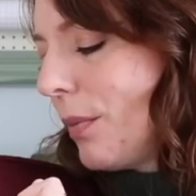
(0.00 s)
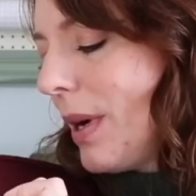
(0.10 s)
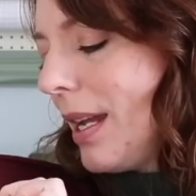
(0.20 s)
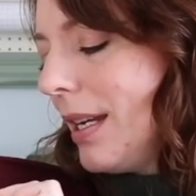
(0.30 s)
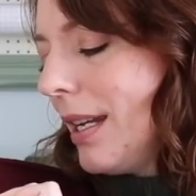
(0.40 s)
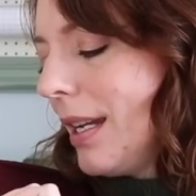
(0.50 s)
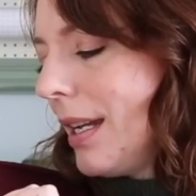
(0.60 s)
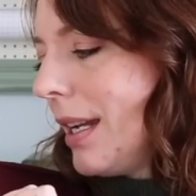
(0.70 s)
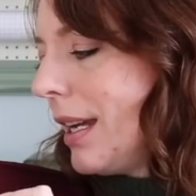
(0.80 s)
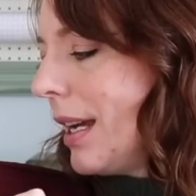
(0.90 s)
when
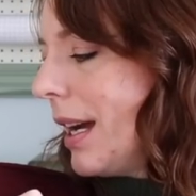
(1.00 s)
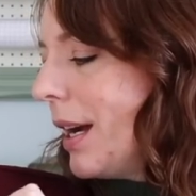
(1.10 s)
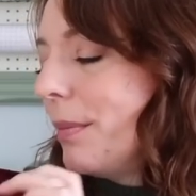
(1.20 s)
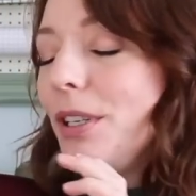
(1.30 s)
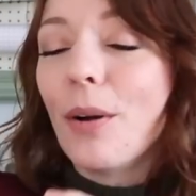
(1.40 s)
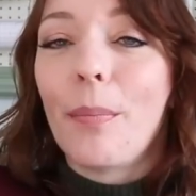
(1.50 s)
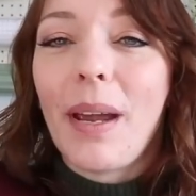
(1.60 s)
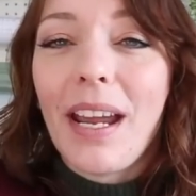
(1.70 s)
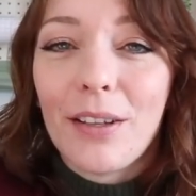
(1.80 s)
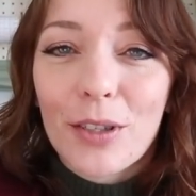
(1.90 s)
Um, you know,
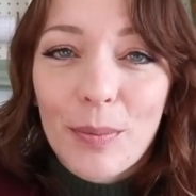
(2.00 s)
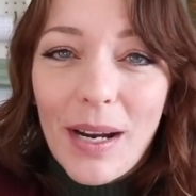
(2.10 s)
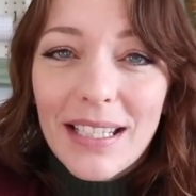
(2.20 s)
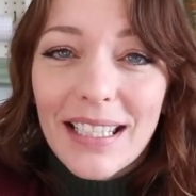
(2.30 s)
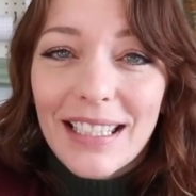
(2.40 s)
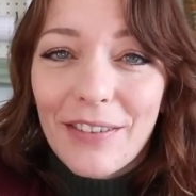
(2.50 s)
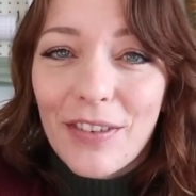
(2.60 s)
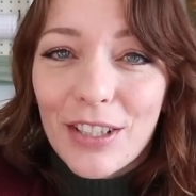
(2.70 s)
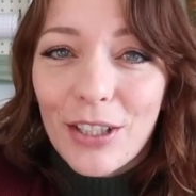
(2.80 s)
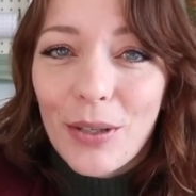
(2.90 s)
paying those prices if
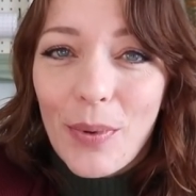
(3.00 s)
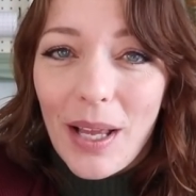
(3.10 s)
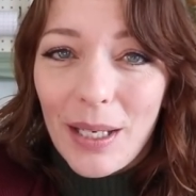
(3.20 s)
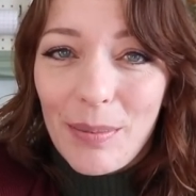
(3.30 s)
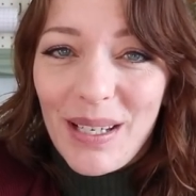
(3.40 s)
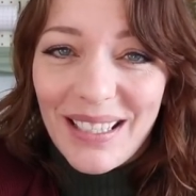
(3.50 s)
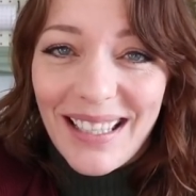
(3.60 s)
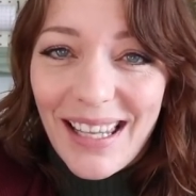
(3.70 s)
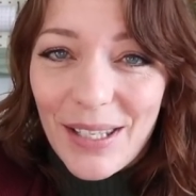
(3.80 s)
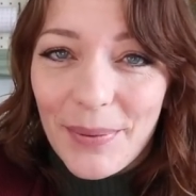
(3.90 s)
it's a good quality piece,
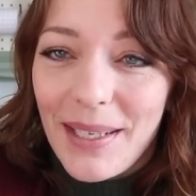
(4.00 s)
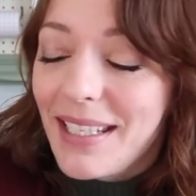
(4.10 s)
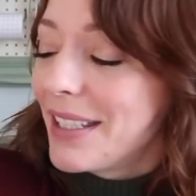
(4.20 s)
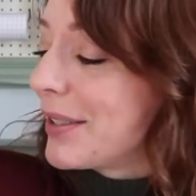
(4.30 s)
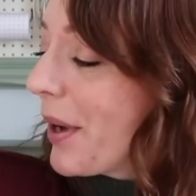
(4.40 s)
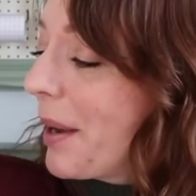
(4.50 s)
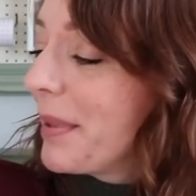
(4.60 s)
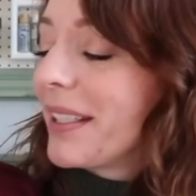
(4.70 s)
and this one is. So I'm